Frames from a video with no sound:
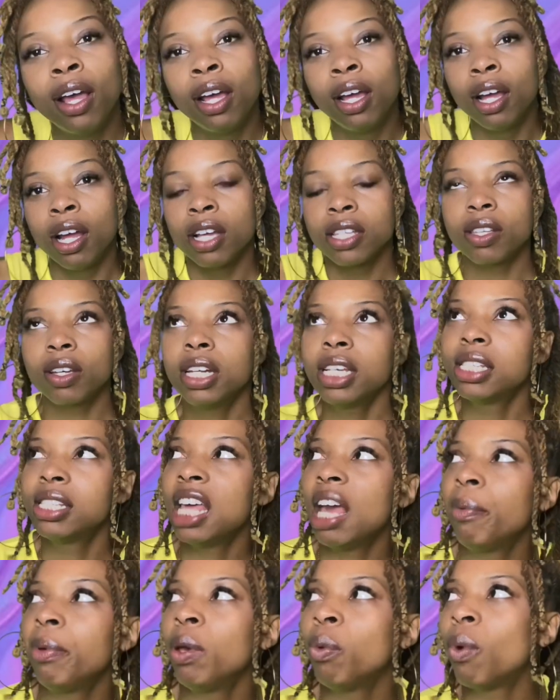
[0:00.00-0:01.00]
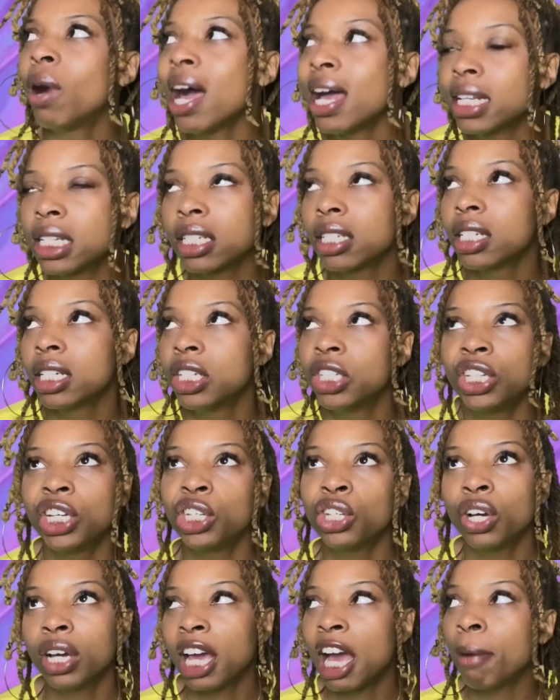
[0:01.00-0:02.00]
So this day we watched legit
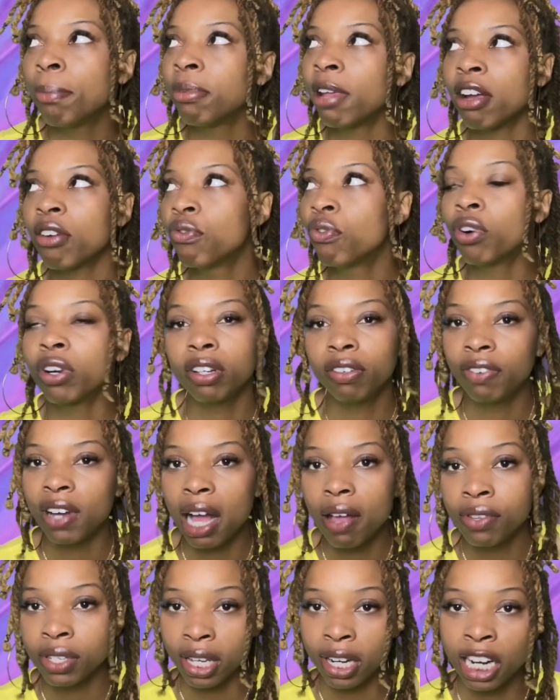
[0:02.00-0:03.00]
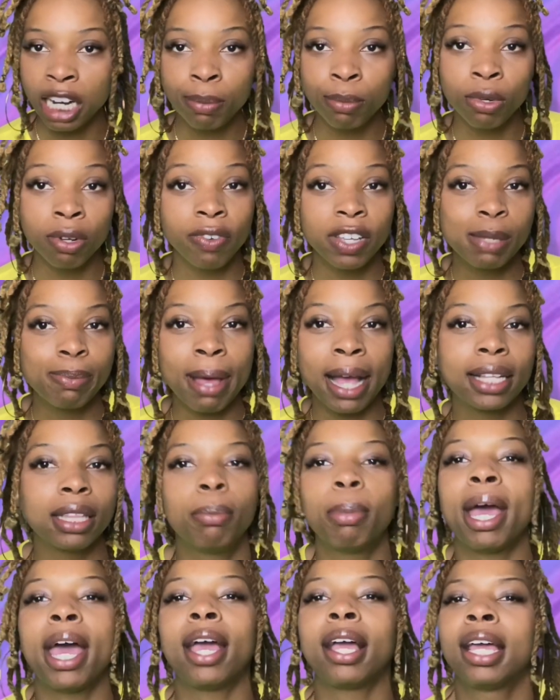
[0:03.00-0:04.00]
no cap like four to five scary movies back to
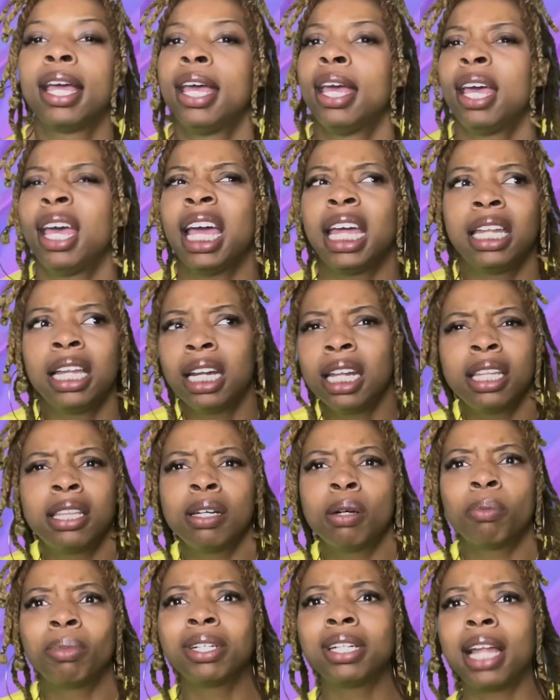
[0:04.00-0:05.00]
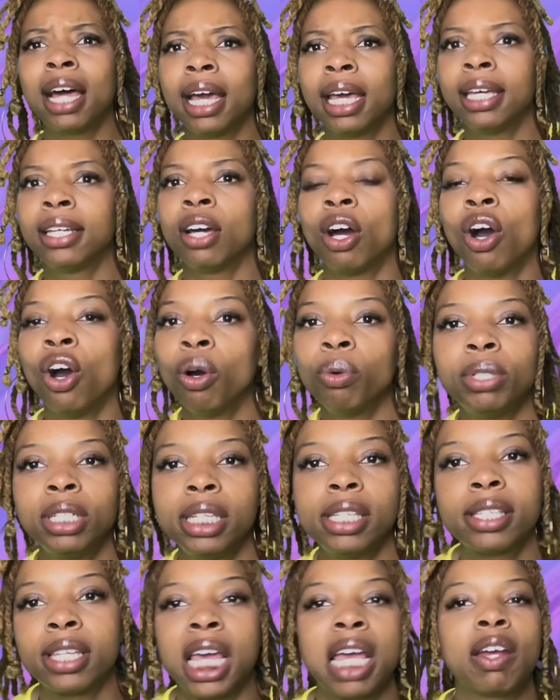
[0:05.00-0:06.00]
back. And none of them were like OD
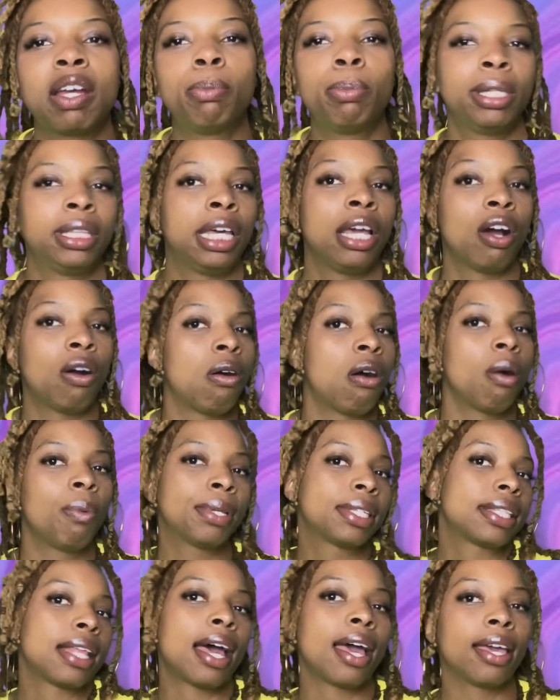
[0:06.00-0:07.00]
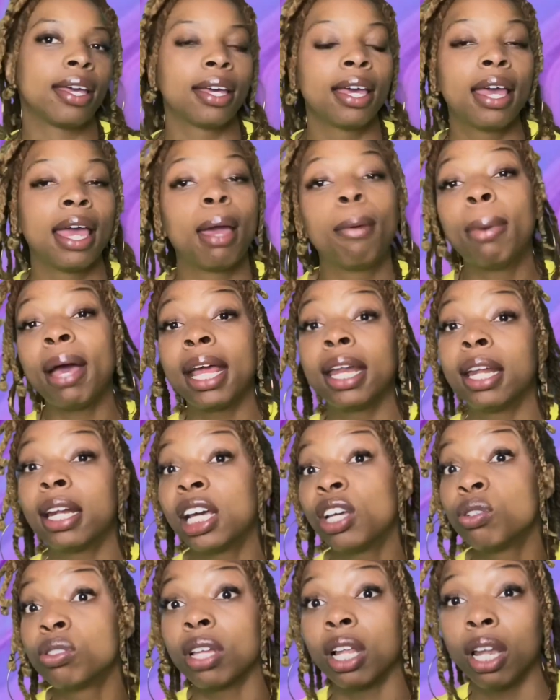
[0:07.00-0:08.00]
scary, but they all was like, and back then I
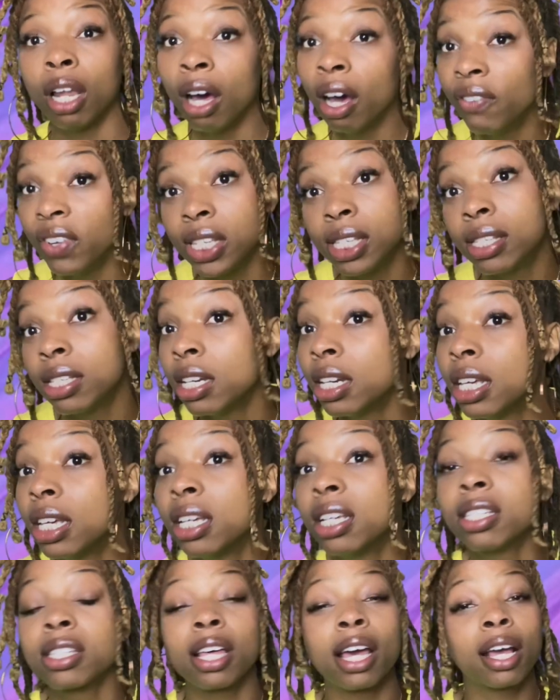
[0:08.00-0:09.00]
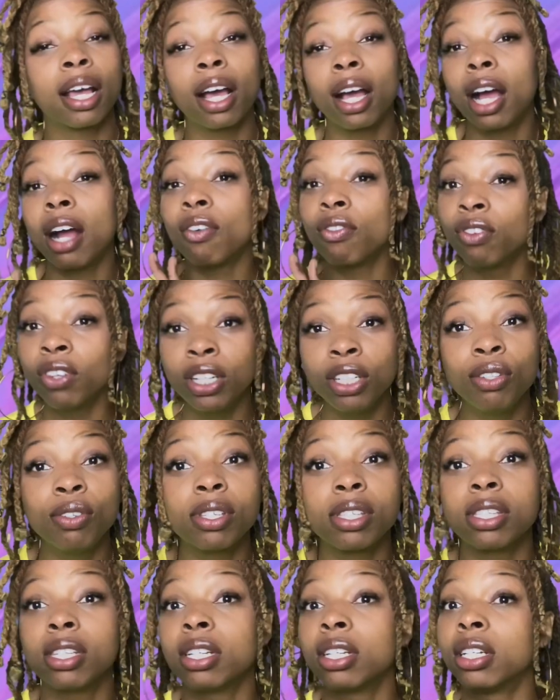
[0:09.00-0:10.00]
used to love Insidious. Like I really used
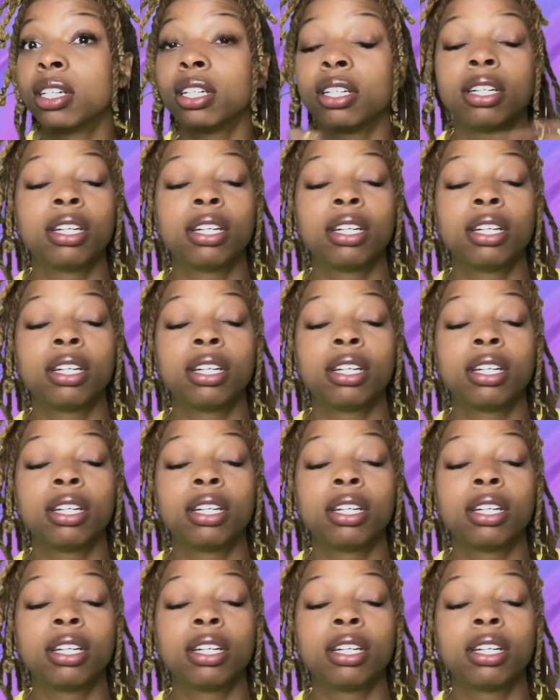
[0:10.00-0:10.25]
to,